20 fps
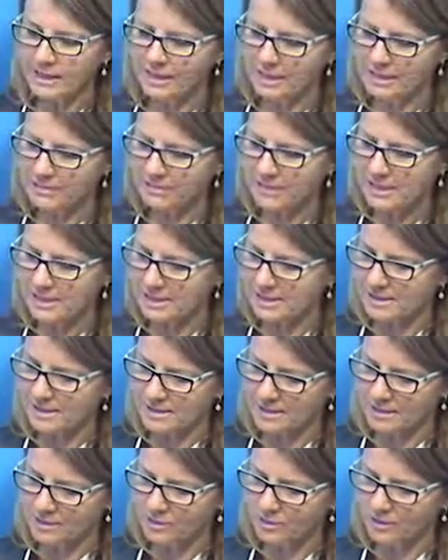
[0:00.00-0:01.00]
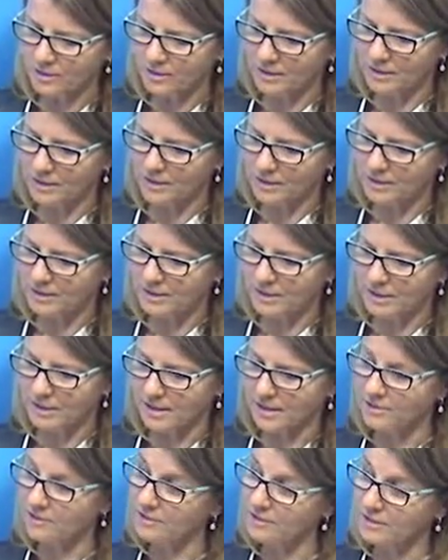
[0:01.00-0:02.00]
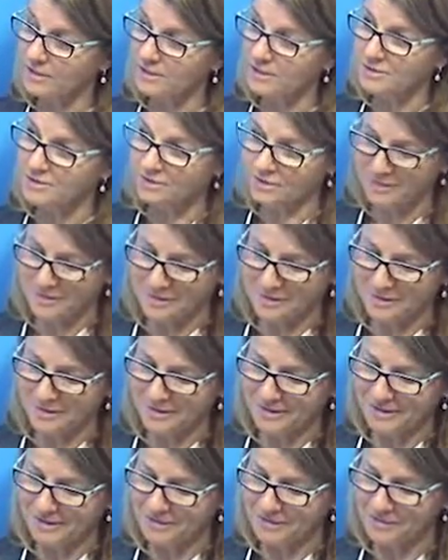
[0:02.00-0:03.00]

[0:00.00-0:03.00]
glimpses into any kind of side effects from the